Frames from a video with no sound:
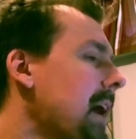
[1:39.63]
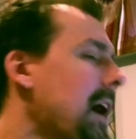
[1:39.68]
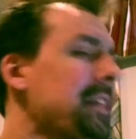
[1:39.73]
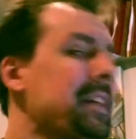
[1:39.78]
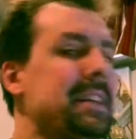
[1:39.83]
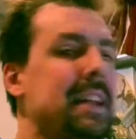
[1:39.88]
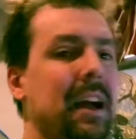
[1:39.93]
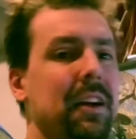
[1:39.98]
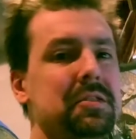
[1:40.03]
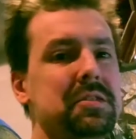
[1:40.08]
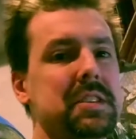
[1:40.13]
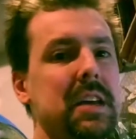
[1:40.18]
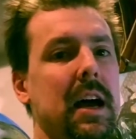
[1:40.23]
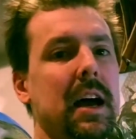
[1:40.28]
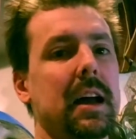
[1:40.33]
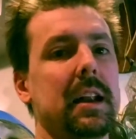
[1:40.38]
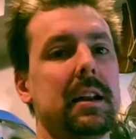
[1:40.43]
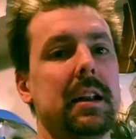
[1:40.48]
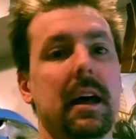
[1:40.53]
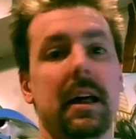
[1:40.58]
On the
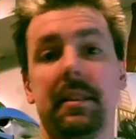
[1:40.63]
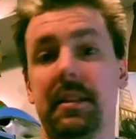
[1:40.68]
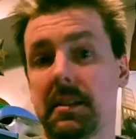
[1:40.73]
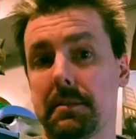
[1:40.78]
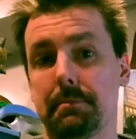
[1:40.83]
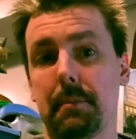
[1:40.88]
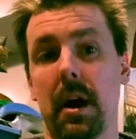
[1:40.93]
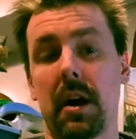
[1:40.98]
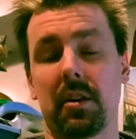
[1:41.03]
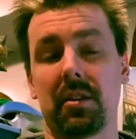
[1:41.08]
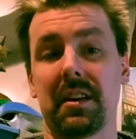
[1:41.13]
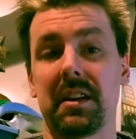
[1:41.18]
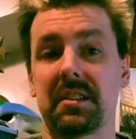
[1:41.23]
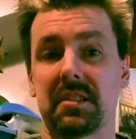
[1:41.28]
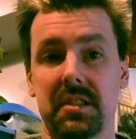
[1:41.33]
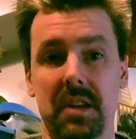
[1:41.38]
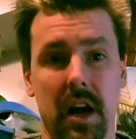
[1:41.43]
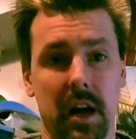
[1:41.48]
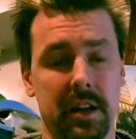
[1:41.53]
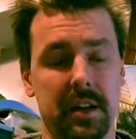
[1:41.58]
downside, this model
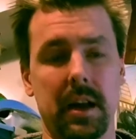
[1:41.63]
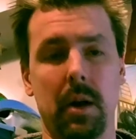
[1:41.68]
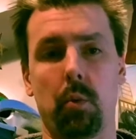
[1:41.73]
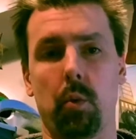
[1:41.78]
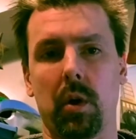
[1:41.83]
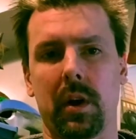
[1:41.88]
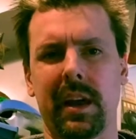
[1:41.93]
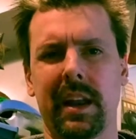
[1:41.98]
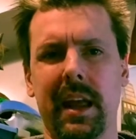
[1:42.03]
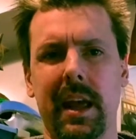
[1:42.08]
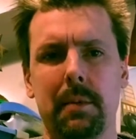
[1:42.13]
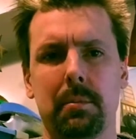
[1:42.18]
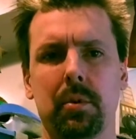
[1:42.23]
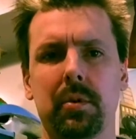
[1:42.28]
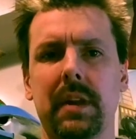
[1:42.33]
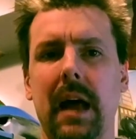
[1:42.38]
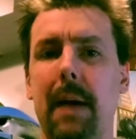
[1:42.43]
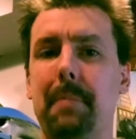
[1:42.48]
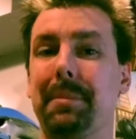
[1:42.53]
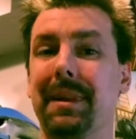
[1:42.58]
is not network
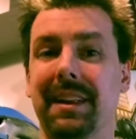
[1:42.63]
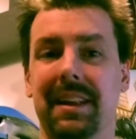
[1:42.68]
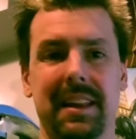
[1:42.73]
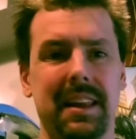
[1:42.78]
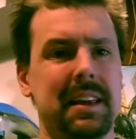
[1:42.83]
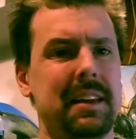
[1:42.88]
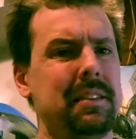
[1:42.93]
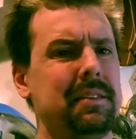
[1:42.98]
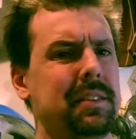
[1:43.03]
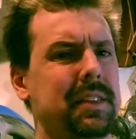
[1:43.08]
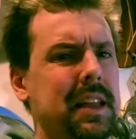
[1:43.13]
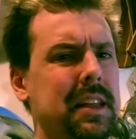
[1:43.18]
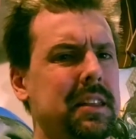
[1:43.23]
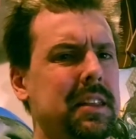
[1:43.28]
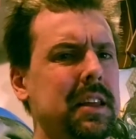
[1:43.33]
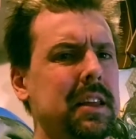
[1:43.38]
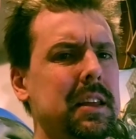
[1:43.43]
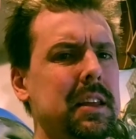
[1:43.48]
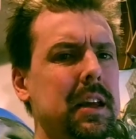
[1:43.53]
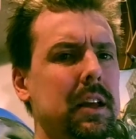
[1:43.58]
enabled. I believe that
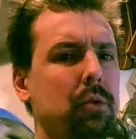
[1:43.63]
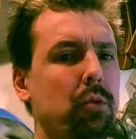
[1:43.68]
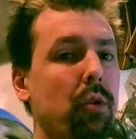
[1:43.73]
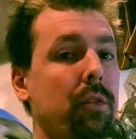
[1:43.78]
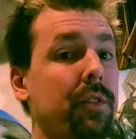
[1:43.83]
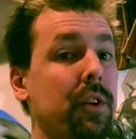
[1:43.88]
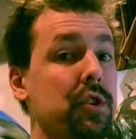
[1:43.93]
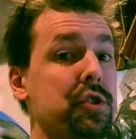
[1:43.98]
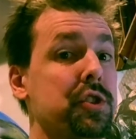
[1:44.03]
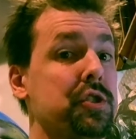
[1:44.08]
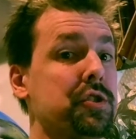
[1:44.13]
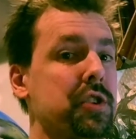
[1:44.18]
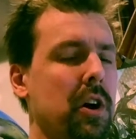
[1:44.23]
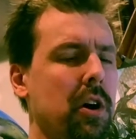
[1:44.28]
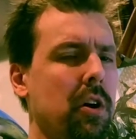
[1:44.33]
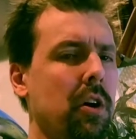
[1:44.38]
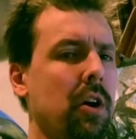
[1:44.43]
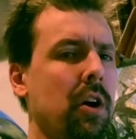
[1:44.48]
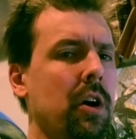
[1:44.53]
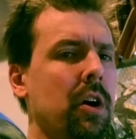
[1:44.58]
the newer versions
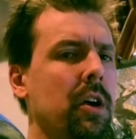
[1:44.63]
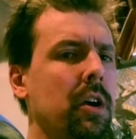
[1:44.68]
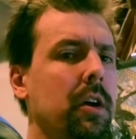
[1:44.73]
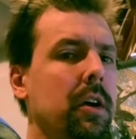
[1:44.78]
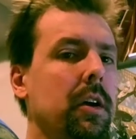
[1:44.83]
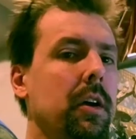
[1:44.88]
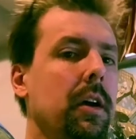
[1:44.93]
are.